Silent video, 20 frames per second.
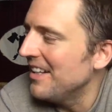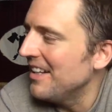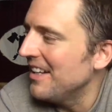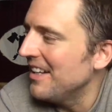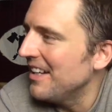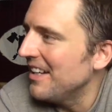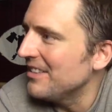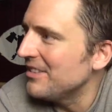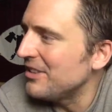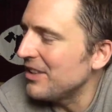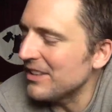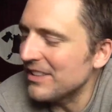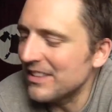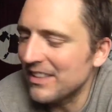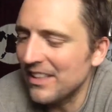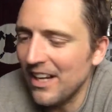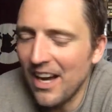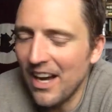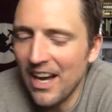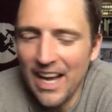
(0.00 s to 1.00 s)
just
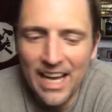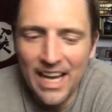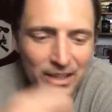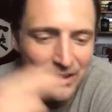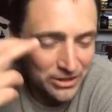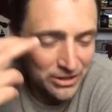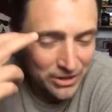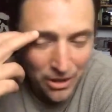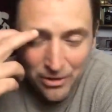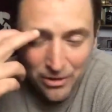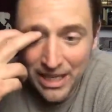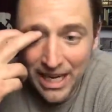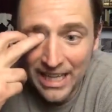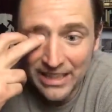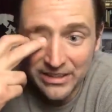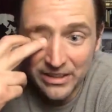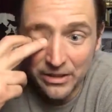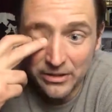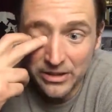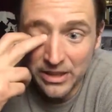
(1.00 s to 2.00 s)
had her show
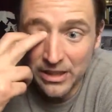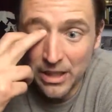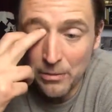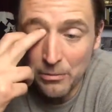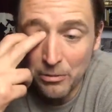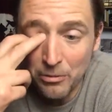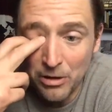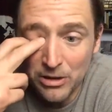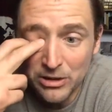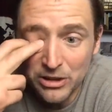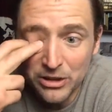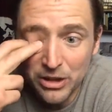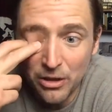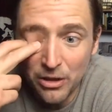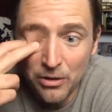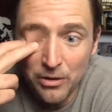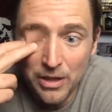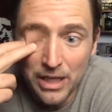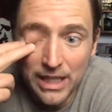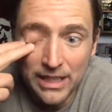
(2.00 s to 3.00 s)
canceled. It was the #1
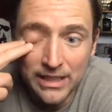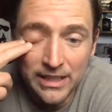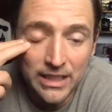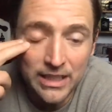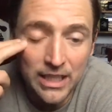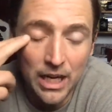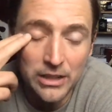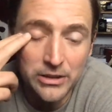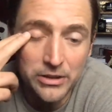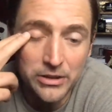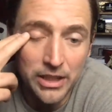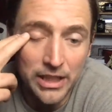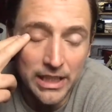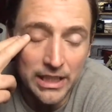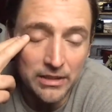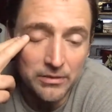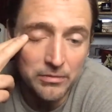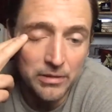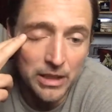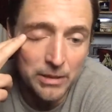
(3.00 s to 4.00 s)
show in the country,
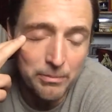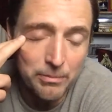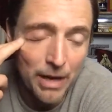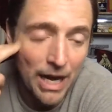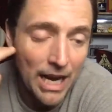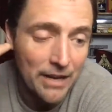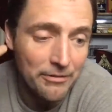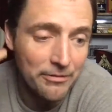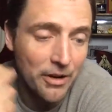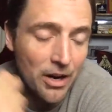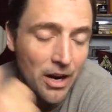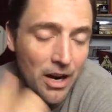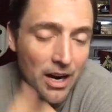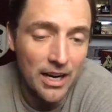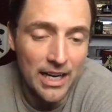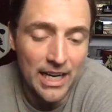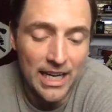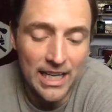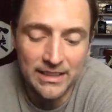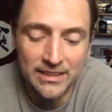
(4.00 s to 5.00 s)
like by far.
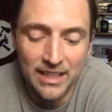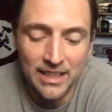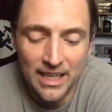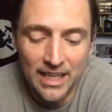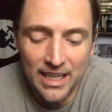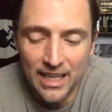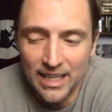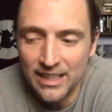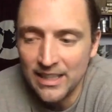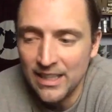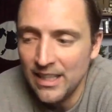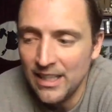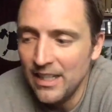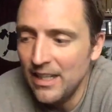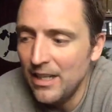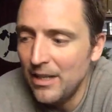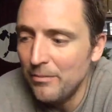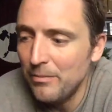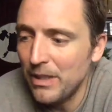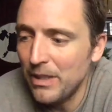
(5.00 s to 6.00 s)
And
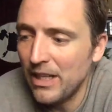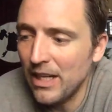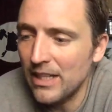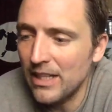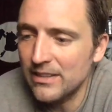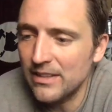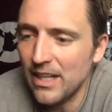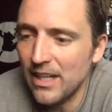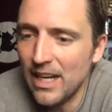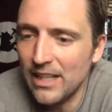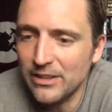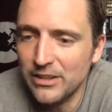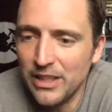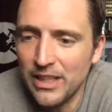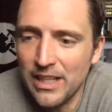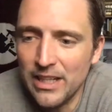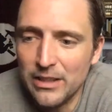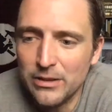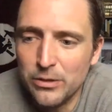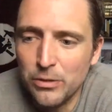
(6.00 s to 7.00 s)
because she
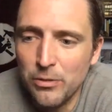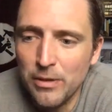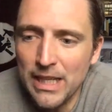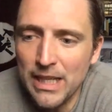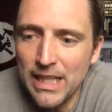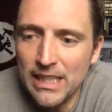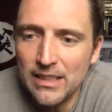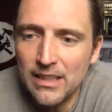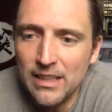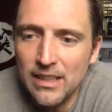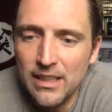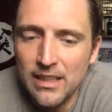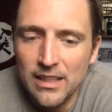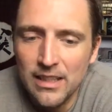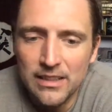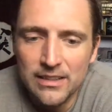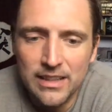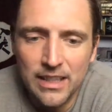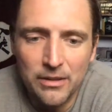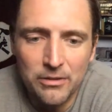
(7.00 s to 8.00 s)
did a tweet
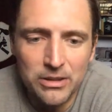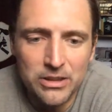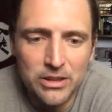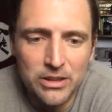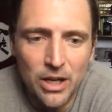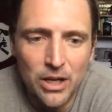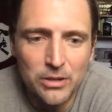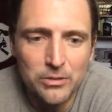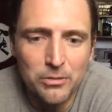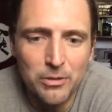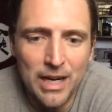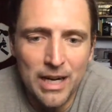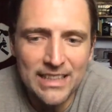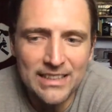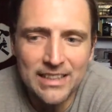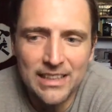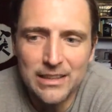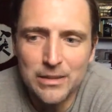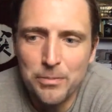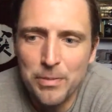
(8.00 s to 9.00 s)
that was called
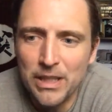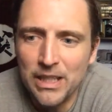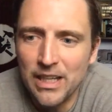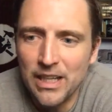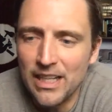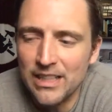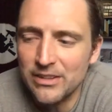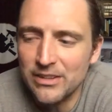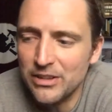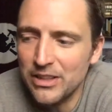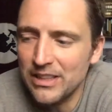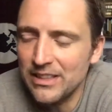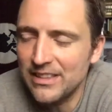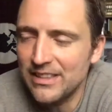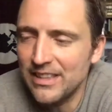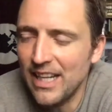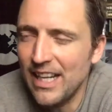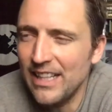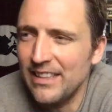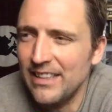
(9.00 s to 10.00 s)
racist because she
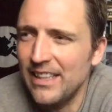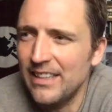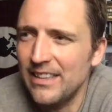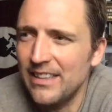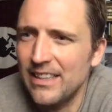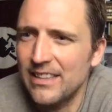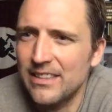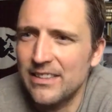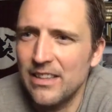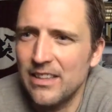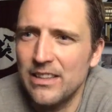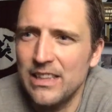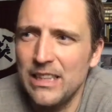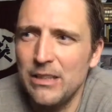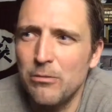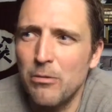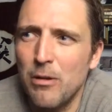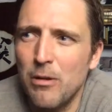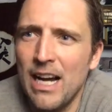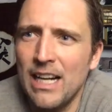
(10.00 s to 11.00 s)
said that this
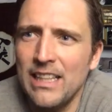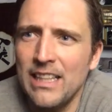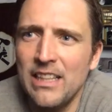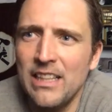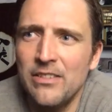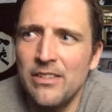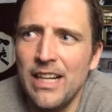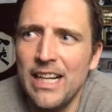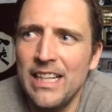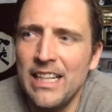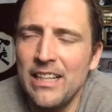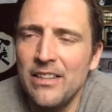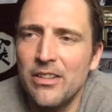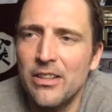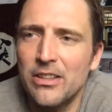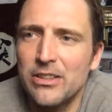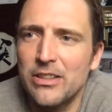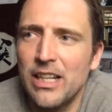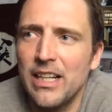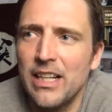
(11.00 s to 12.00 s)
Iranian lady looks
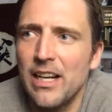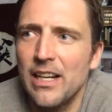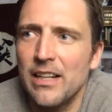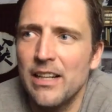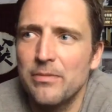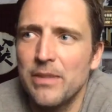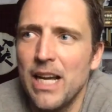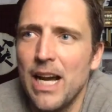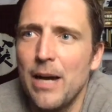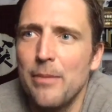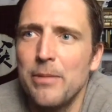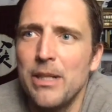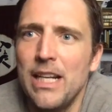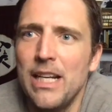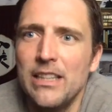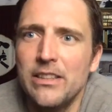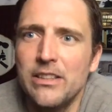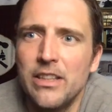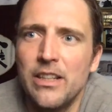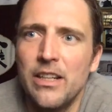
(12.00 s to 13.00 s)
like a
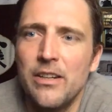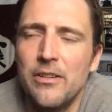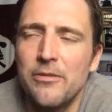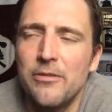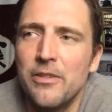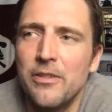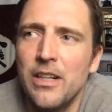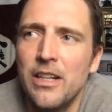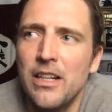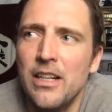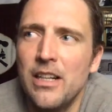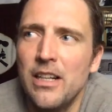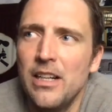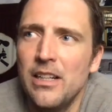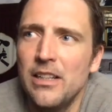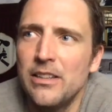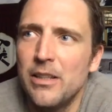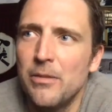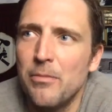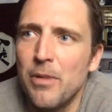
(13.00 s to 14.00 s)
combination of
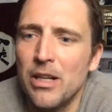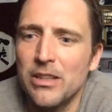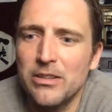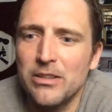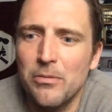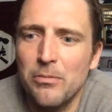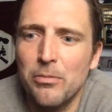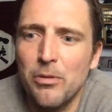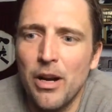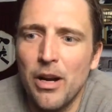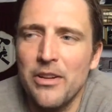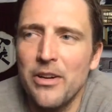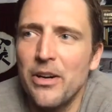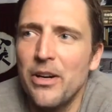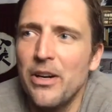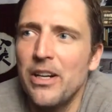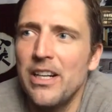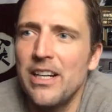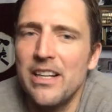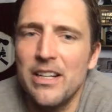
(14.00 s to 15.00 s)
the Muslim
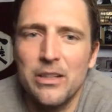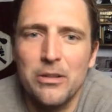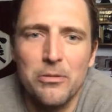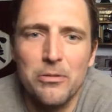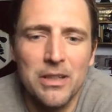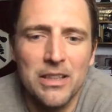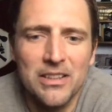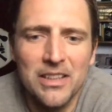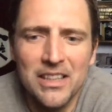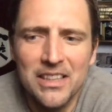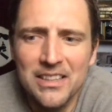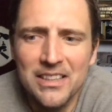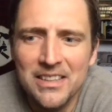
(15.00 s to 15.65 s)
Brotherhood and a gorilla.